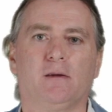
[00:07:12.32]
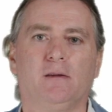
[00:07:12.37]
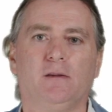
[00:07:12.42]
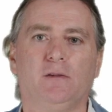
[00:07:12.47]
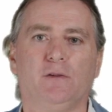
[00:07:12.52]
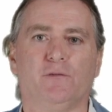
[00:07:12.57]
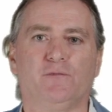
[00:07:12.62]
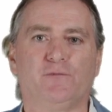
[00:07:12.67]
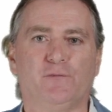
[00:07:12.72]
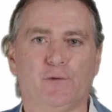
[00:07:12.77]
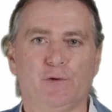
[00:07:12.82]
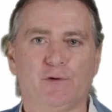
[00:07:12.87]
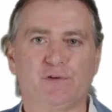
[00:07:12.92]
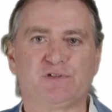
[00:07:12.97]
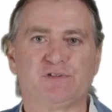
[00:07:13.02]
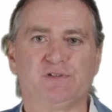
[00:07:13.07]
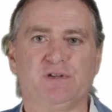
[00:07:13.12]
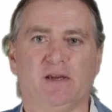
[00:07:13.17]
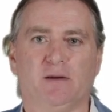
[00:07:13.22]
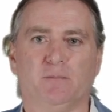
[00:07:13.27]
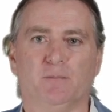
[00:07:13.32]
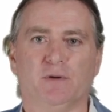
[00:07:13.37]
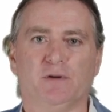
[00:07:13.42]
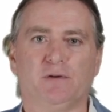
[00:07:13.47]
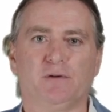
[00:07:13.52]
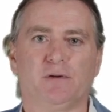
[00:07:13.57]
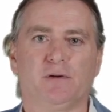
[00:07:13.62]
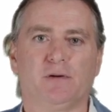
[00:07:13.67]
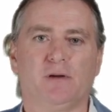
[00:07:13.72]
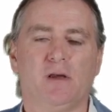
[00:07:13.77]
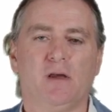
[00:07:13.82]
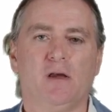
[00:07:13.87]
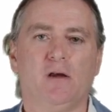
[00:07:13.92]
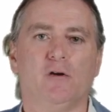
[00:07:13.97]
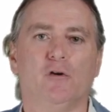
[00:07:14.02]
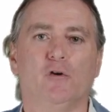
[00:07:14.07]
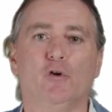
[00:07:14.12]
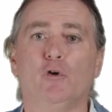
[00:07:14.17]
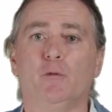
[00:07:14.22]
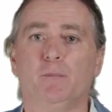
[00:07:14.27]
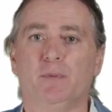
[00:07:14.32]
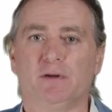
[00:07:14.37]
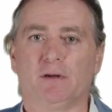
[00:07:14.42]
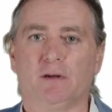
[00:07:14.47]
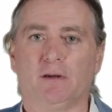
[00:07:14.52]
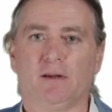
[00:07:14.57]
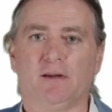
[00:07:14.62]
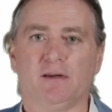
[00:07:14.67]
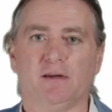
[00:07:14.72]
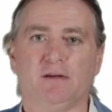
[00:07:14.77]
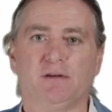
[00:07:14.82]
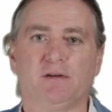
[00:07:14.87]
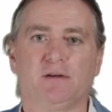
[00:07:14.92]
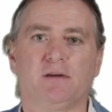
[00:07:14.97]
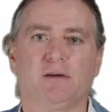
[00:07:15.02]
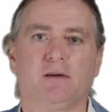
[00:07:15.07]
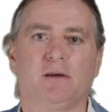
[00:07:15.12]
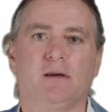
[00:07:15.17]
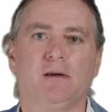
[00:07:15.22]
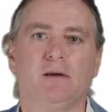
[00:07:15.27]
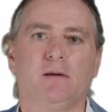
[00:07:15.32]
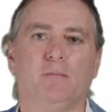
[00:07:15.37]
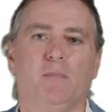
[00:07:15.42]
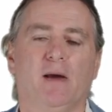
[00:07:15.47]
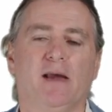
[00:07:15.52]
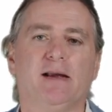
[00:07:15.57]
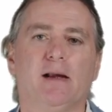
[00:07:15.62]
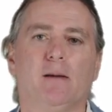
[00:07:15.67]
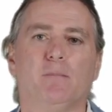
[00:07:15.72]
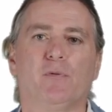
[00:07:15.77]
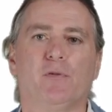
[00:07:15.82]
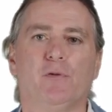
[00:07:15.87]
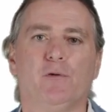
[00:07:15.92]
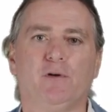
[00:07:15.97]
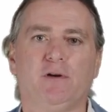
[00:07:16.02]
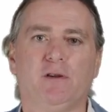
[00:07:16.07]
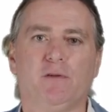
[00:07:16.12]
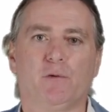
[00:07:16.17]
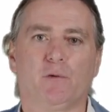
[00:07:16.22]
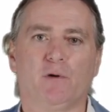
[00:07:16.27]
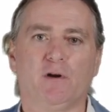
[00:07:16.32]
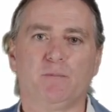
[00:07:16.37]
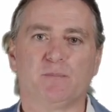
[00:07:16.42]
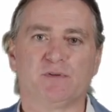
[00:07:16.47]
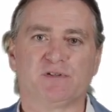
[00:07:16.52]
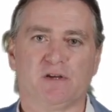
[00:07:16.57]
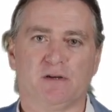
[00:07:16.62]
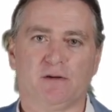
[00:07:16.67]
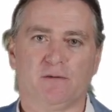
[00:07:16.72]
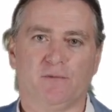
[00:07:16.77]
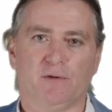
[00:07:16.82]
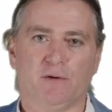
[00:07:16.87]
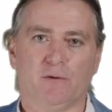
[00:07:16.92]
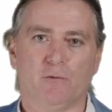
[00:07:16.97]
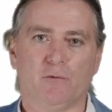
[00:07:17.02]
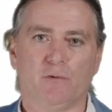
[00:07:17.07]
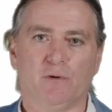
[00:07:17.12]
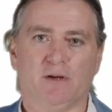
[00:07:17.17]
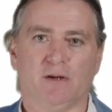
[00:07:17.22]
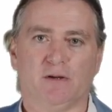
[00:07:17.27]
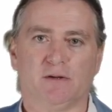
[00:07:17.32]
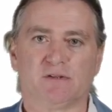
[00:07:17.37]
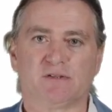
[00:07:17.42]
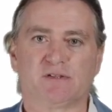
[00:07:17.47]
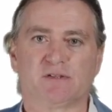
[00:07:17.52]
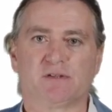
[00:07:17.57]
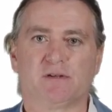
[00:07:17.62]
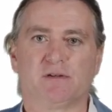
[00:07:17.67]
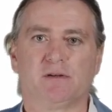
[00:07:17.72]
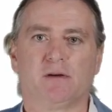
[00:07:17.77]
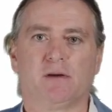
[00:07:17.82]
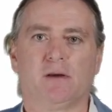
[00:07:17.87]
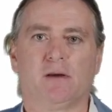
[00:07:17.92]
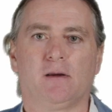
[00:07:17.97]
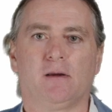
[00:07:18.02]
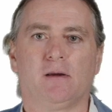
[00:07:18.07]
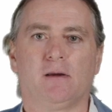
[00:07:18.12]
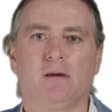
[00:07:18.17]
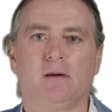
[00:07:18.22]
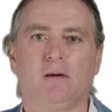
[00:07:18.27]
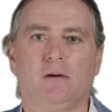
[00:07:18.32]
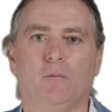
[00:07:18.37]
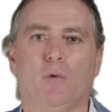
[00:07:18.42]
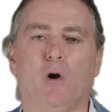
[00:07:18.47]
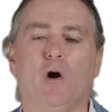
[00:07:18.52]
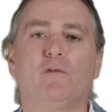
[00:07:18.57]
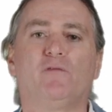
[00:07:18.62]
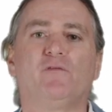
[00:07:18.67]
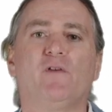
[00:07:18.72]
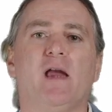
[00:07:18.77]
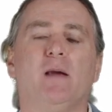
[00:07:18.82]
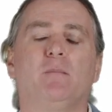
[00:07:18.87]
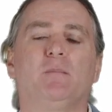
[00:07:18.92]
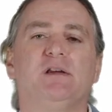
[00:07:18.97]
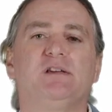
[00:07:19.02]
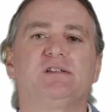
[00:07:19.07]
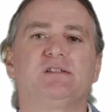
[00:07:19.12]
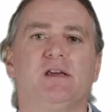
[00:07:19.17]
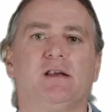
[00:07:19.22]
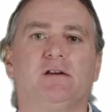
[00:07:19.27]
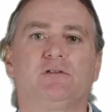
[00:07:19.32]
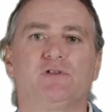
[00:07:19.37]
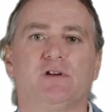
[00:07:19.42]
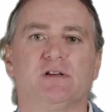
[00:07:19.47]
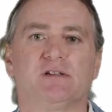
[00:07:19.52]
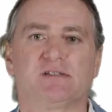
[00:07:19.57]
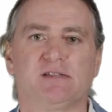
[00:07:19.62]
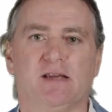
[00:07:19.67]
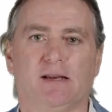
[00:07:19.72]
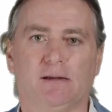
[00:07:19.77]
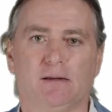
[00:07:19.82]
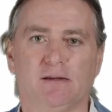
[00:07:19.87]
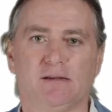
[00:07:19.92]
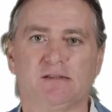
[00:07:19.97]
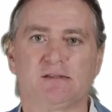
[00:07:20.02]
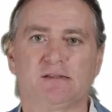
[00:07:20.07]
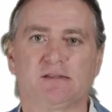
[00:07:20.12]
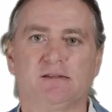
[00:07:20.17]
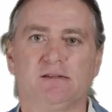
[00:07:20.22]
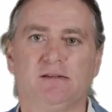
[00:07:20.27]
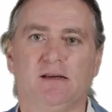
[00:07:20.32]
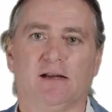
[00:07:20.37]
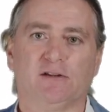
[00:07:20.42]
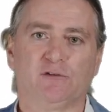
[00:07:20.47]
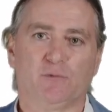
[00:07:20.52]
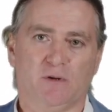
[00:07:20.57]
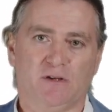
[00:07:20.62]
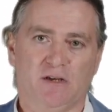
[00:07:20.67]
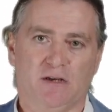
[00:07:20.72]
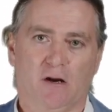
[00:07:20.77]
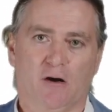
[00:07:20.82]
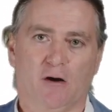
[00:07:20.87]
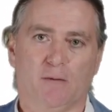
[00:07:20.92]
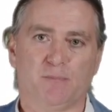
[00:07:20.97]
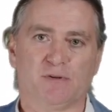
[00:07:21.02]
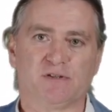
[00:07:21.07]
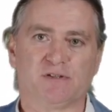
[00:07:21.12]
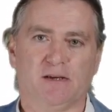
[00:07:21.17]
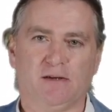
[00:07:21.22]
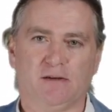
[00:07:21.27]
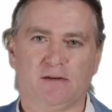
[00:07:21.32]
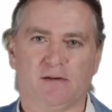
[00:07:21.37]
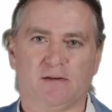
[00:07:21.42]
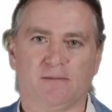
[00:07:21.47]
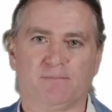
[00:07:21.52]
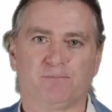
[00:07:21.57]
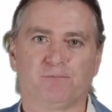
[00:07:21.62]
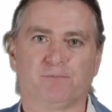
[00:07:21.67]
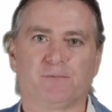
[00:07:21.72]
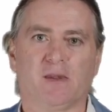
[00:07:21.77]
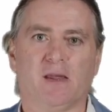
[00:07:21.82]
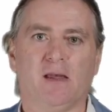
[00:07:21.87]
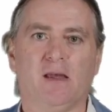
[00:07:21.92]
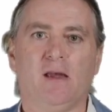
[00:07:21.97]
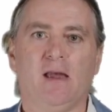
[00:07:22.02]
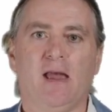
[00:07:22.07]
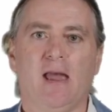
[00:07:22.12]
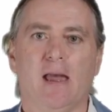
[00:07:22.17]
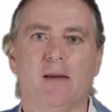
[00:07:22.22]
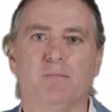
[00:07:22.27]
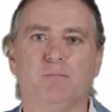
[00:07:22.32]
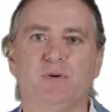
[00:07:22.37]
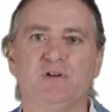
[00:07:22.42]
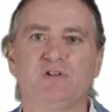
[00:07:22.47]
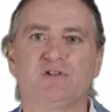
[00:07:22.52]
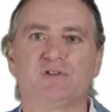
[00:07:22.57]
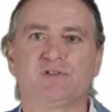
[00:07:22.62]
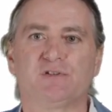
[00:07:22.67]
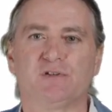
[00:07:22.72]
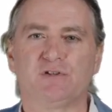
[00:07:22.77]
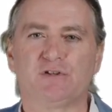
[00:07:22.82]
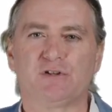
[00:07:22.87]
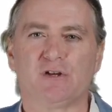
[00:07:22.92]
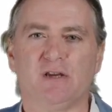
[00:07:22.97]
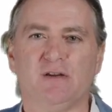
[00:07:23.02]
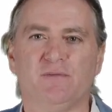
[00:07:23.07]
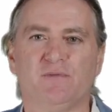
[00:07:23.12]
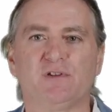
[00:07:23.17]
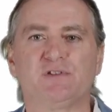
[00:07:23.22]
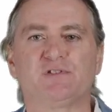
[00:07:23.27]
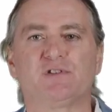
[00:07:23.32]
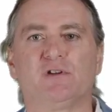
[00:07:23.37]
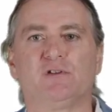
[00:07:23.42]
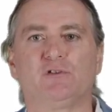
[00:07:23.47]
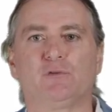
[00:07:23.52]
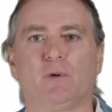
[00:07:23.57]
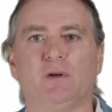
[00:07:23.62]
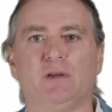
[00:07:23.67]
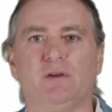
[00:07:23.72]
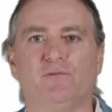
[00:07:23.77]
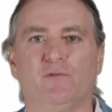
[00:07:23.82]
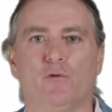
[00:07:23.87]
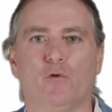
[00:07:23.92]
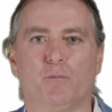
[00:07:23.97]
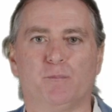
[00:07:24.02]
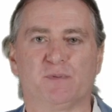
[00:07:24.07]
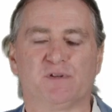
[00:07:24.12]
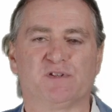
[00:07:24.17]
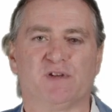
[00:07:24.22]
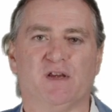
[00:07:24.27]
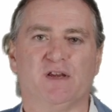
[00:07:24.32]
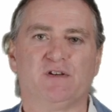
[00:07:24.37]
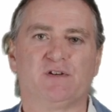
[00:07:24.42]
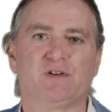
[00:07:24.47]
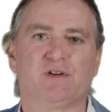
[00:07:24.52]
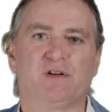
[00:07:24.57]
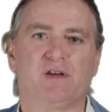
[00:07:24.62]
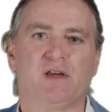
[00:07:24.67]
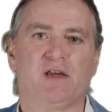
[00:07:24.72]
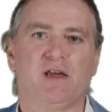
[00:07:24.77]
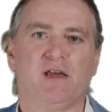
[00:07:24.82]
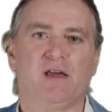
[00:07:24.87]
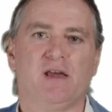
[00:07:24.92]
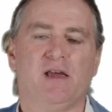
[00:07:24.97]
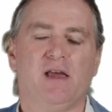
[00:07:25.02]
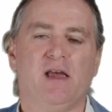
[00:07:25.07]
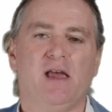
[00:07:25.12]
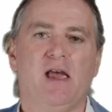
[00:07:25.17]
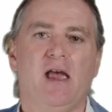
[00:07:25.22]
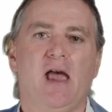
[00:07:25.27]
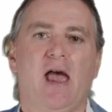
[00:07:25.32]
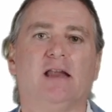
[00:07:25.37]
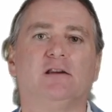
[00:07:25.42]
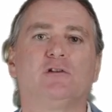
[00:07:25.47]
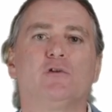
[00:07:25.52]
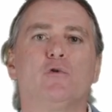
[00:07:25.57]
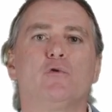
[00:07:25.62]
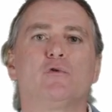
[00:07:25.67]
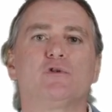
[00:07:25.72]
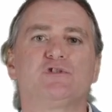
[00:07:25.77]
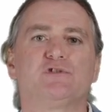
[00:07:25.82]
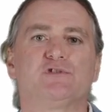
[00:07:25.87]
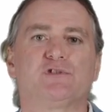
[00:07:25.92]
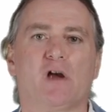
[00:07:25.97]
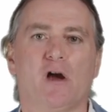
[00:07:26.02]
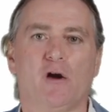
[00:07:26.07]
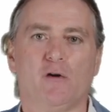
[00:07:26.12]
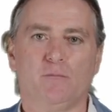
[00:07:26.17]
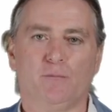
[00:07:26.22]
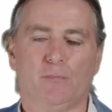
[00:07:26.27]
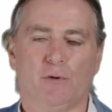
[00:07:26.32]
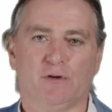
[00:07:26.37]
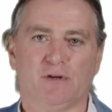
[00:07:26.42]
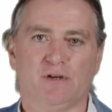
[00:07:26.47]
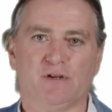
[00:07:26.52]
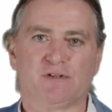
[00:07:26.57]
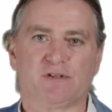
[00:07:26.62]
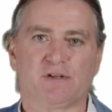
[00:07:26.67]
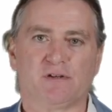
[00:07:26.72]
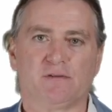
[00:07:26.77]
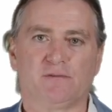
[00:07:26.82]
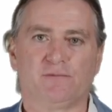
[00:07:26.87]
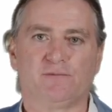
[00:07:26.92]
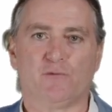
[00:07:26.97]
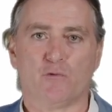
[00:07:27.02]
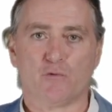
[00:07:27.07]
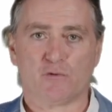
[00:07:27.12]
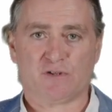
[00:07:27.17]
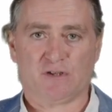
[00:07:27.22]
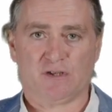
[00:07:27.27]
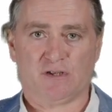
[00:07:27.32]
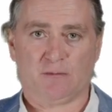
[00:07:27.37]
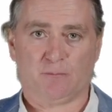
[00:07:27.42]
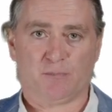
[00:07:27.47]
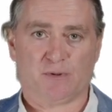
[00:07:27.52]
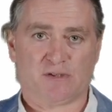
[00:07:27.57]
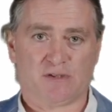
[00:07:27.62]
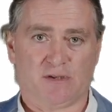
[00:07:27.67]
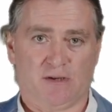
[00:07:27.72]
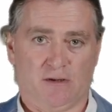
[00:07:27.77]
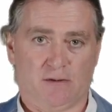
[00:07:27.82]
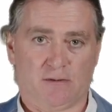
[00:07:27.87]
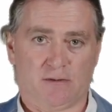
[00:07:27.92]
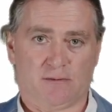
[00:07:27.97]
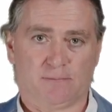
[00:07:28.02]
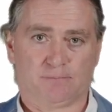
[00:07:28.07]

The first segment, Urban Elite, make up 33% of the audience, while family-centric settlers are 29%, ambitious achievers 24%, and cautious homebodies 14%.